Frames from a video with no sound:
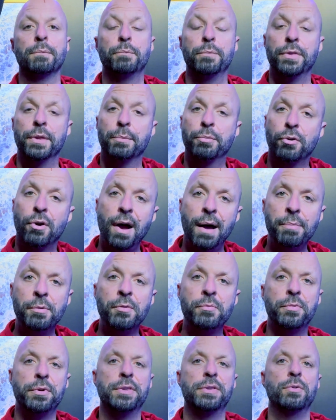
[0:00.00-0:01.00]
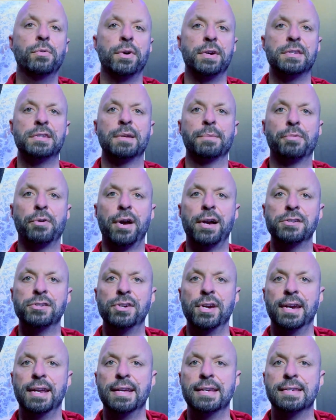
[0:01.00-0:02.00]
The problem with noise
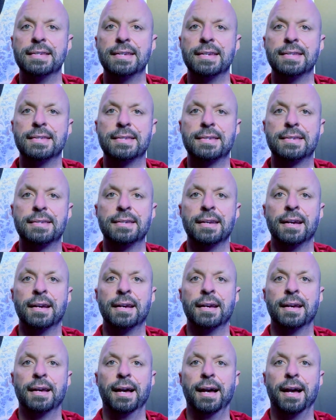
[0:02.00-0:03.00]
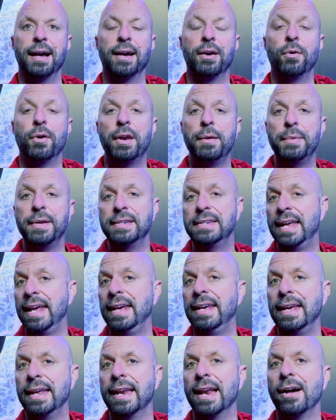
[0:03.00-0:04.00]
suppression is it's going to be
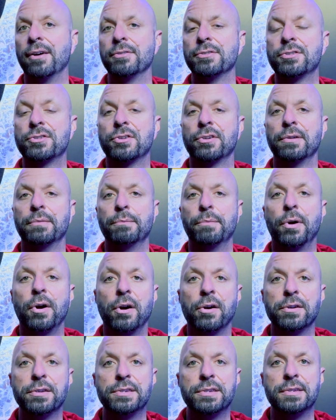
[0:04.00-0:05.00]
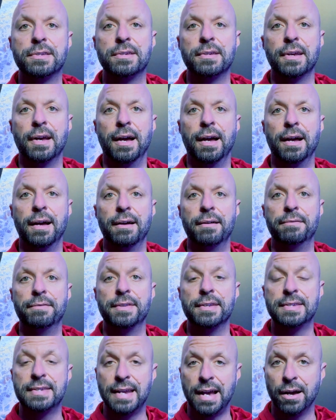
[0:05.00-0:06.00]
taking out certain parts of
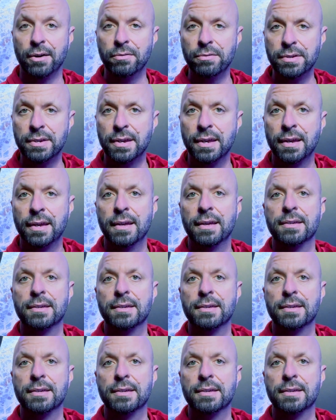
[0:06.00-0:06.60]
the sound,